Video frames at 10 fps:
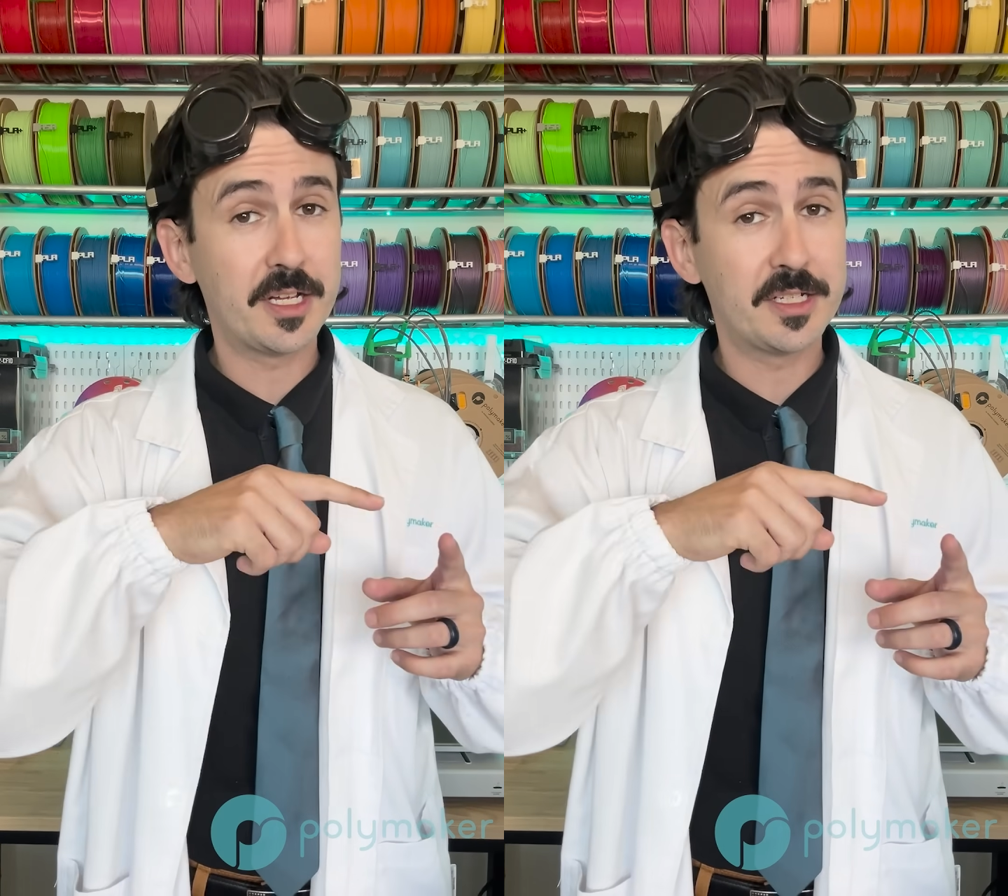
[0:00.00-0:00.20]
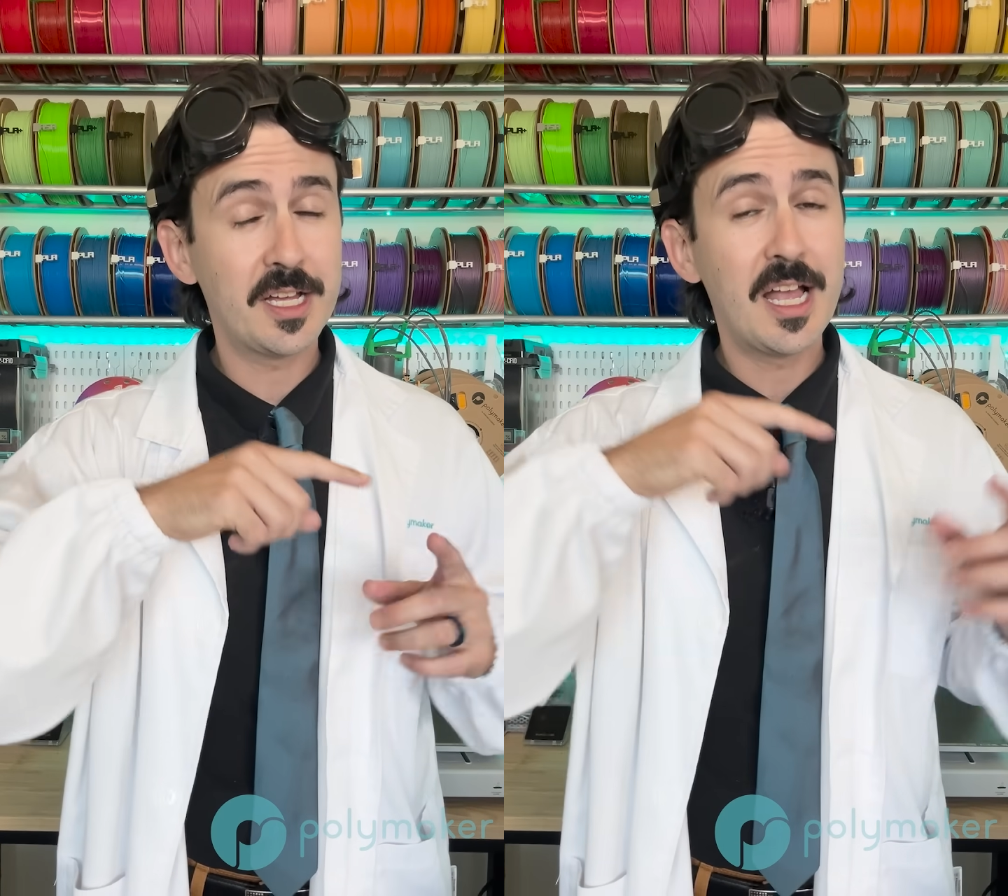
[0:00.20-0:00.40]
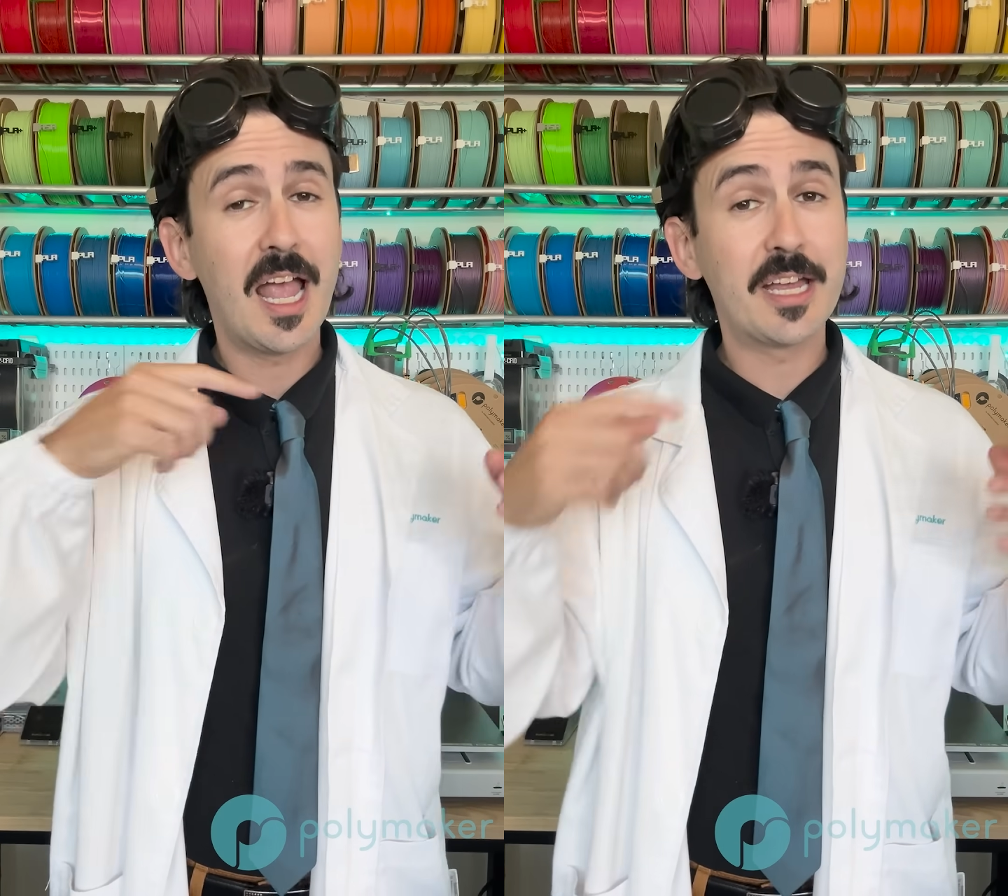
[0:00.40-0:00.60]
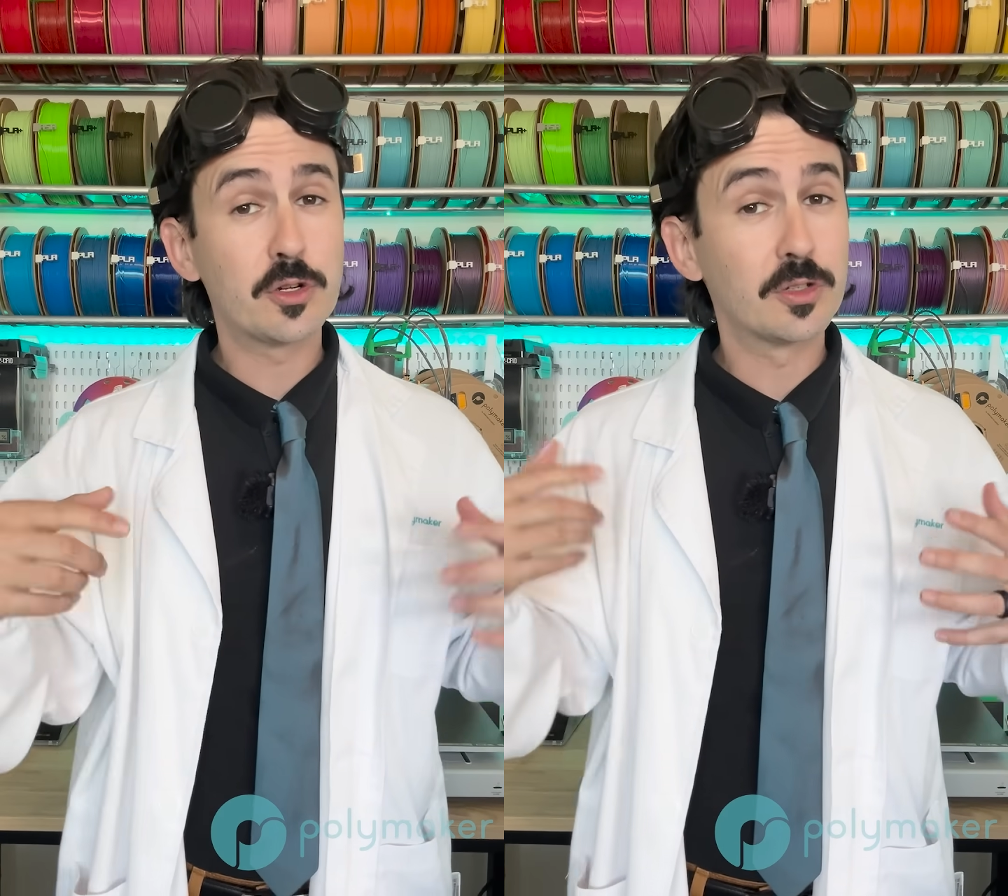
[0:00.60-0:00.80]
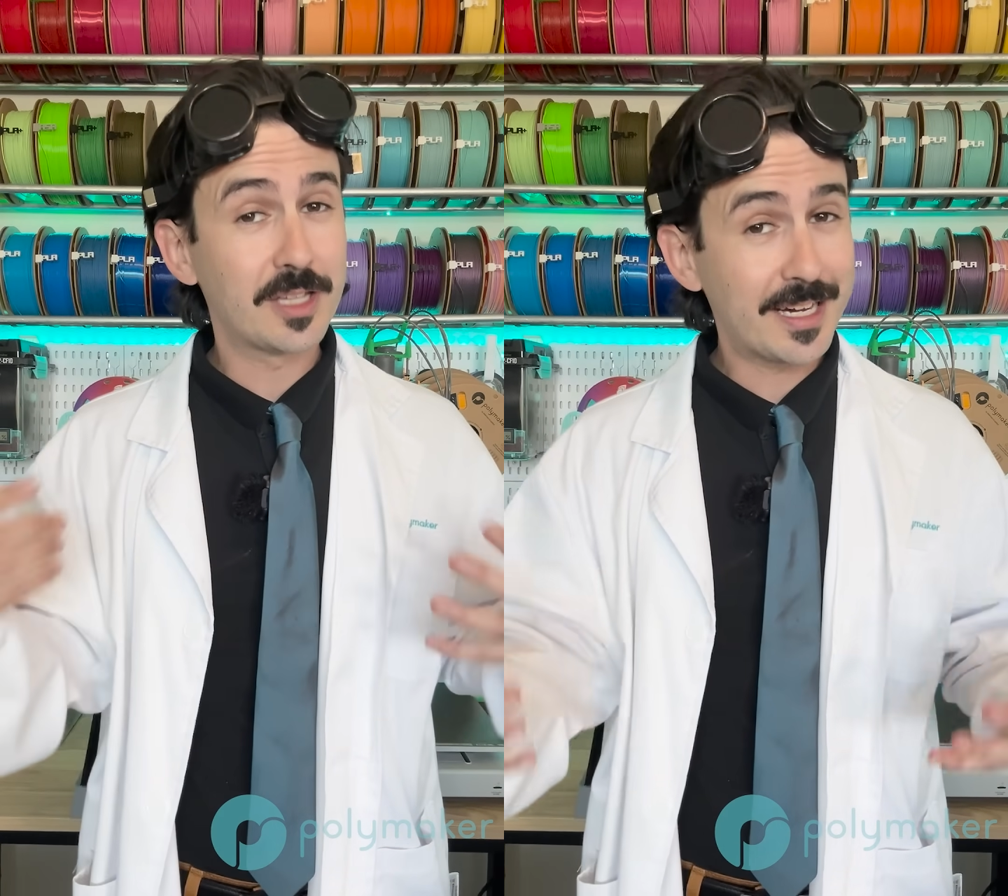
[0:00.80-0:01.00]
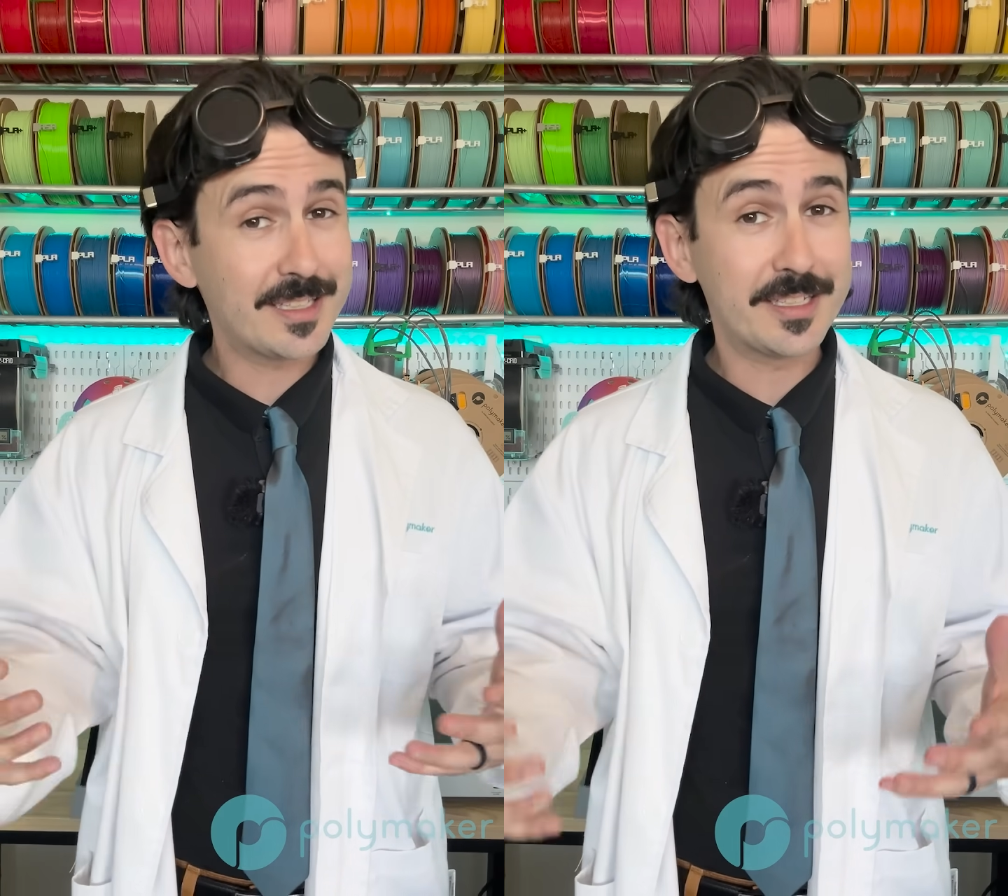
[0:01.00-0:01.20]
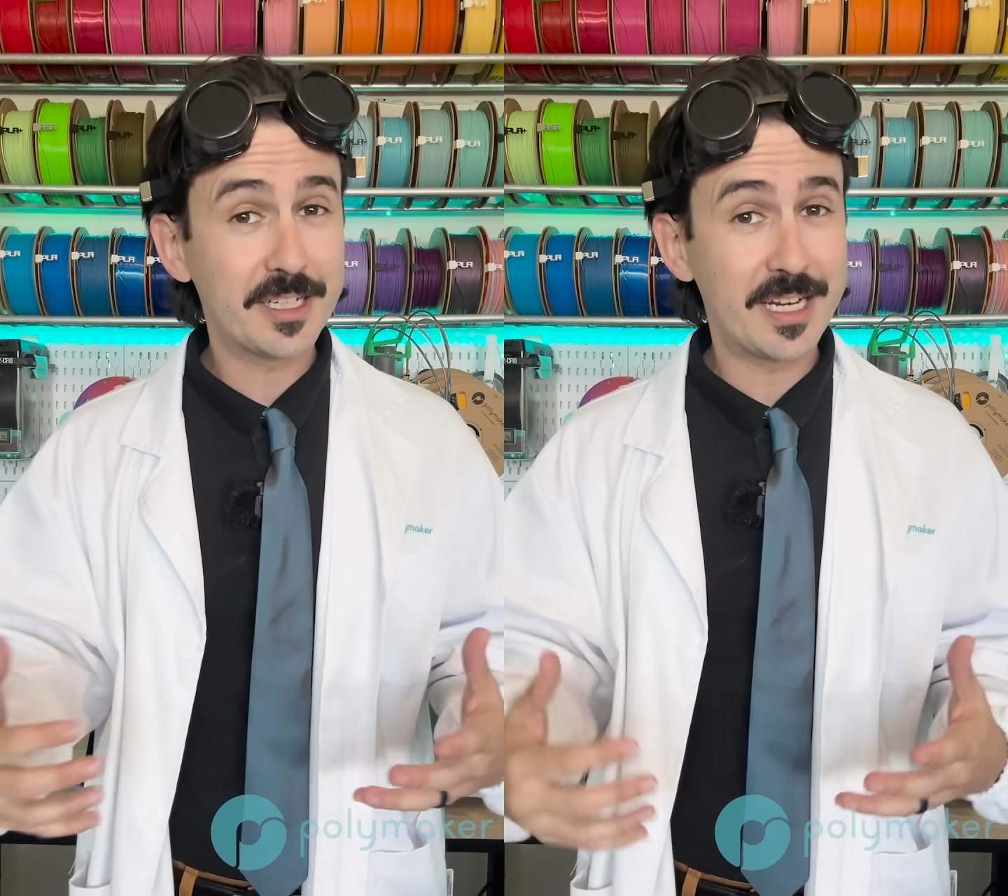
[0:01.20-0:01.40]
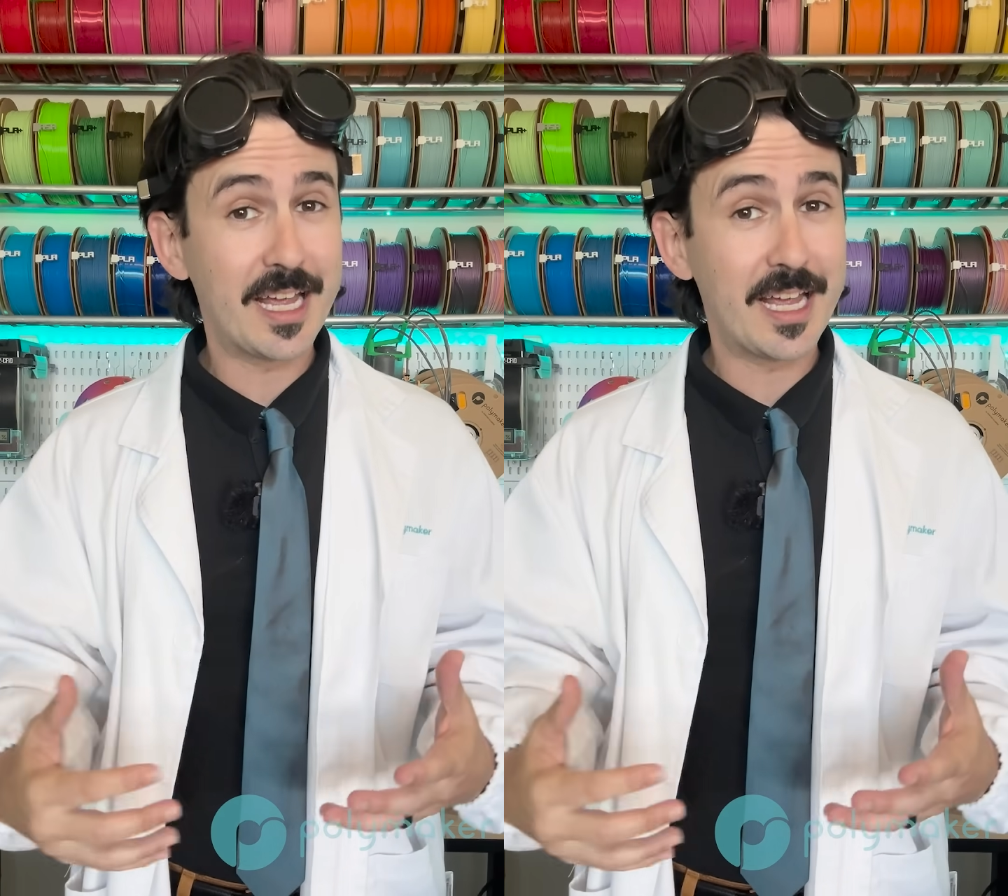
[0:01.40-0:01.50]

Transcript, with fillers: end, and you're likely gonna